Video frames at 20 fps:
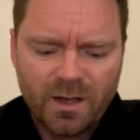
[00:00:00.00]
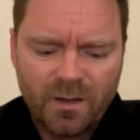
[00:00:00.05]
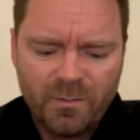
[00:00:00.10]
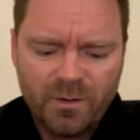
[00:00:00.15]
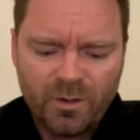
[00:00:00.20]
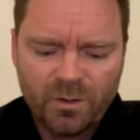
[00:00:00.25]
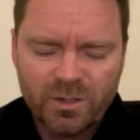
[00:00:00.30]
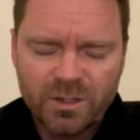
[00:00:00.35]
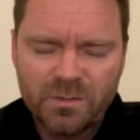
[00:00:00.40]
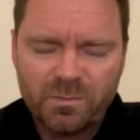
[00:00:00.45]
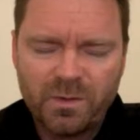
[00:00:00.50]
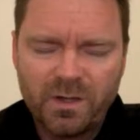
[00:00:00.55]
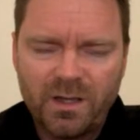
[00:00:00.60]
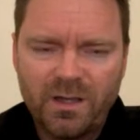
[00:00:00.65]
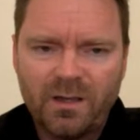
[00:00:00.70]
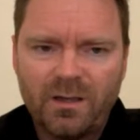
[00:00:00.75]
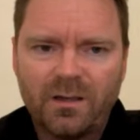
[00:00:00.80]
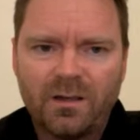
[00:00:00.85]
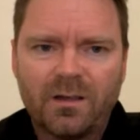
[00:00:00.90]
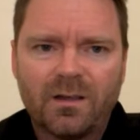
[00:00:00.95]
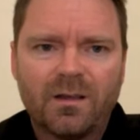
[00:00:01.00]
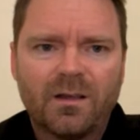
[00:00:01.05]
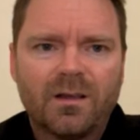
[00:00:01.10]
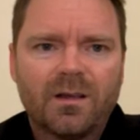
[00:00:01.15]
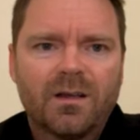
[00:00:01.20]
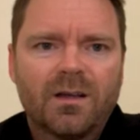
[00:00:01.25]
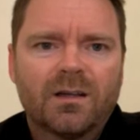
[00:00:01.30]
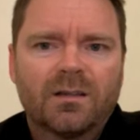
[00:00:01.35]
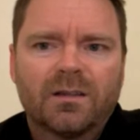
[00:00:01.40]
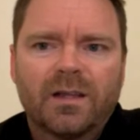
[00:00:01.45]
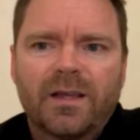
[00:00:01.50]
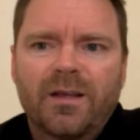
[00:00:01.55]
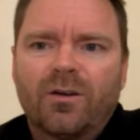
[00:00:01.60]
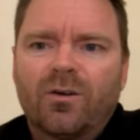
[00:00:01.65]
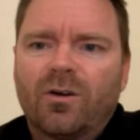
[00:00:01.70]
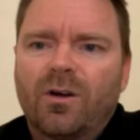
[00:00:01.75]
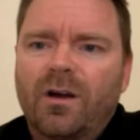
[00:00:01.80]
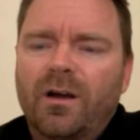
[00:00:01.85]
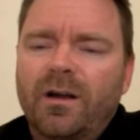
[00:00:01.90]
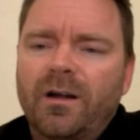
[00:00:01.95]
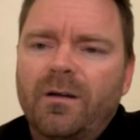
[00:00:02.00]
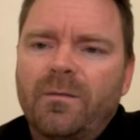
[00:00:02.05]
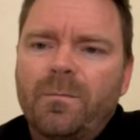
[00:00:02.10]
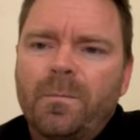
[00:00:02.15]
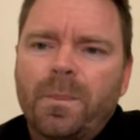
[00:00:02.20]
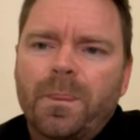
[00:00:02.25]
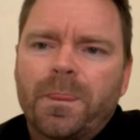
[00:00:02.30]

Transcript: It'll just be later on.